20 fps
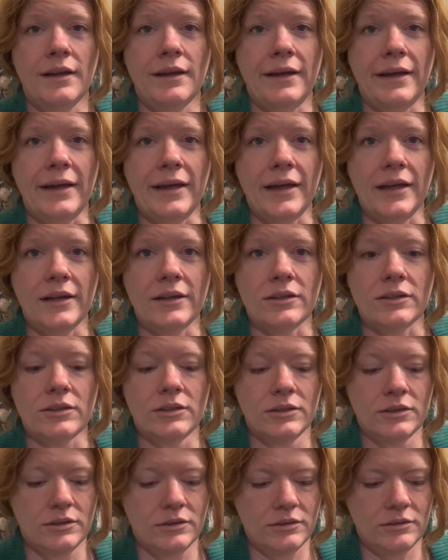And
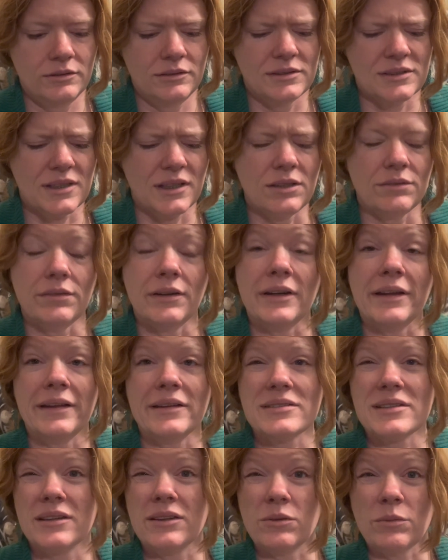it's kind of funny, it's
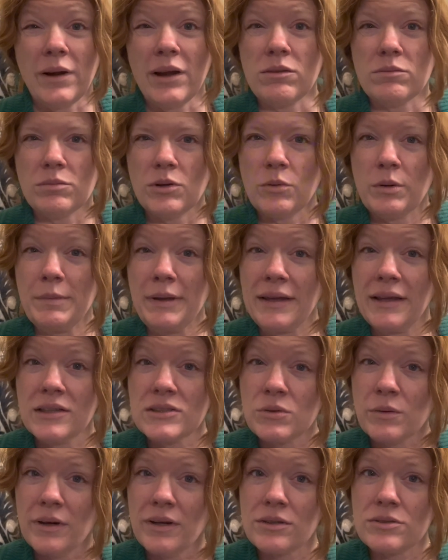in the round, but we're making
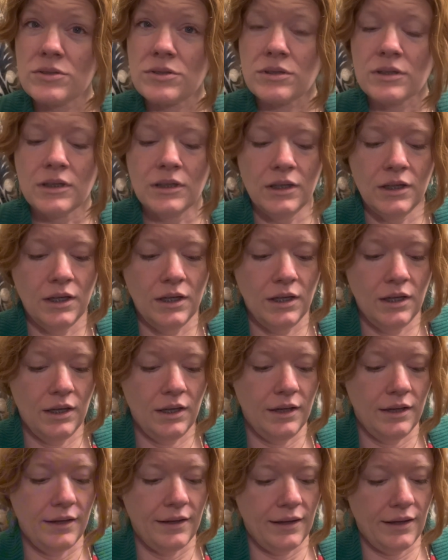squares.
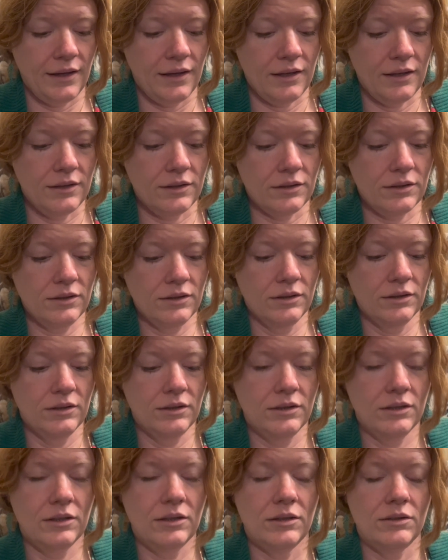And
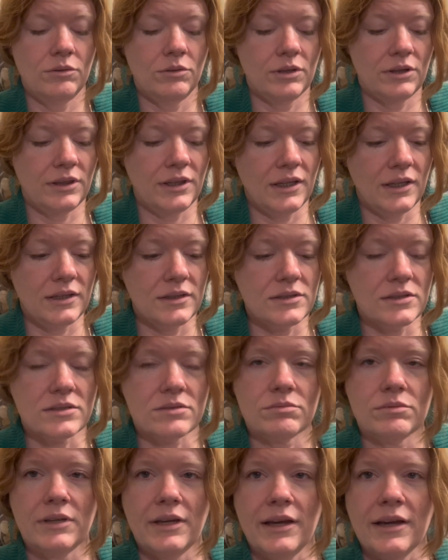with this,
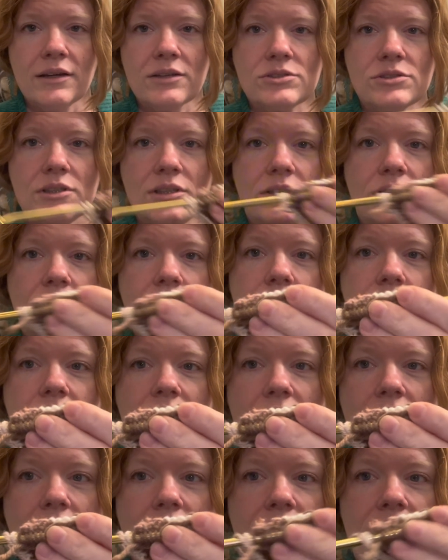we actually use
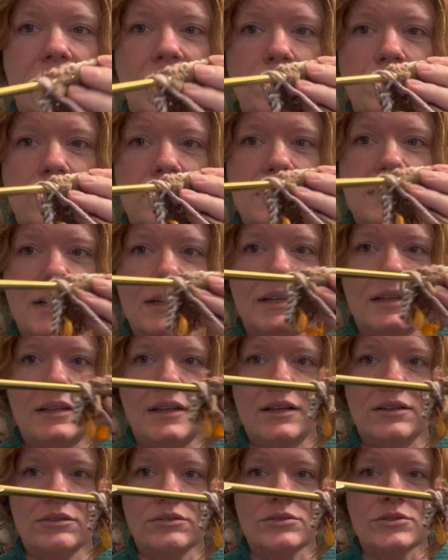a double-sided
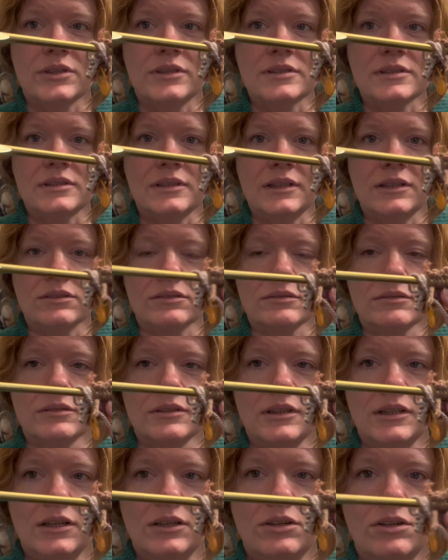needle. So there's a needle
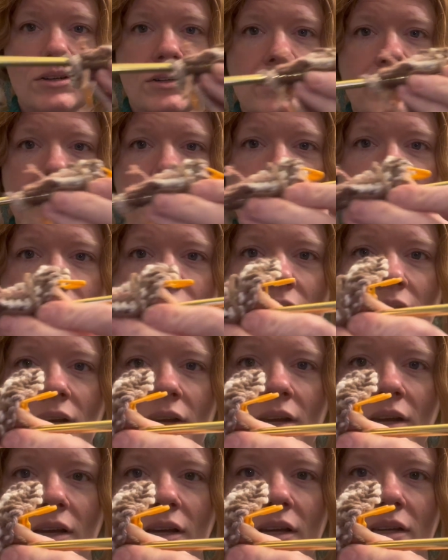hook there
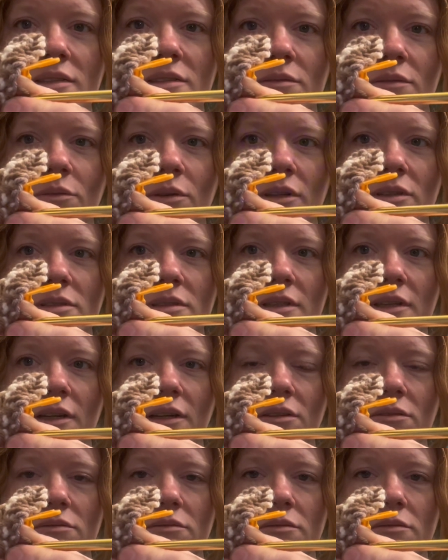as well as there.